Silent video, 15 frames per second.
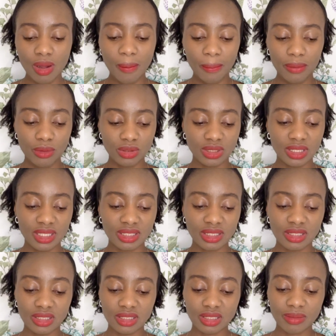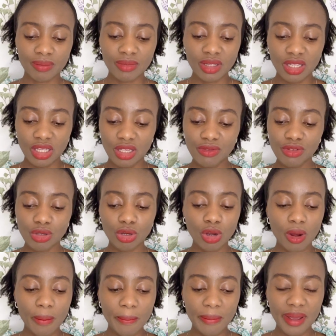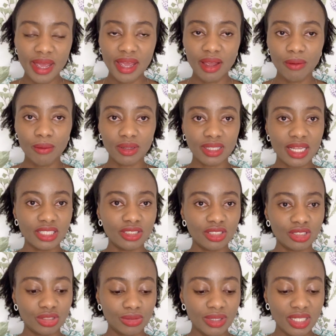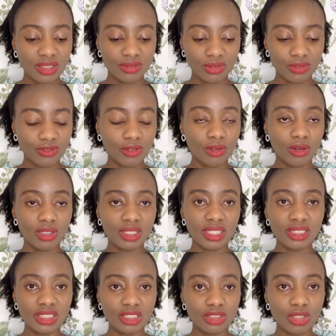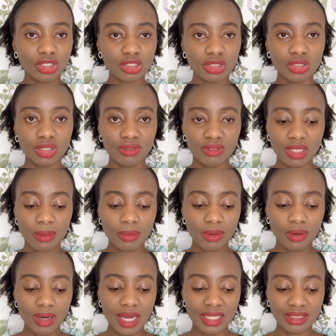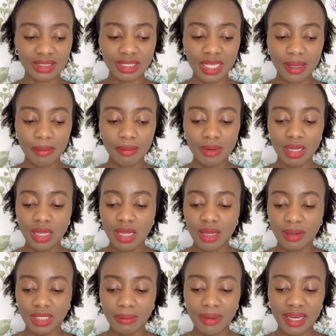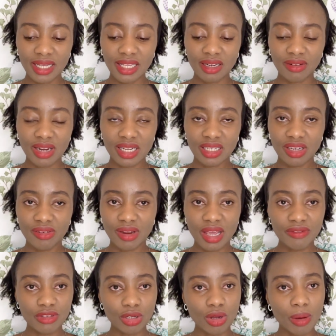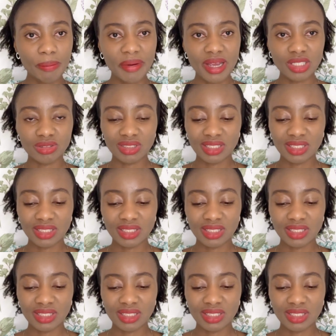processes. If you compare what I just read for the induction of labor at term, the marking criteria, if you compare it with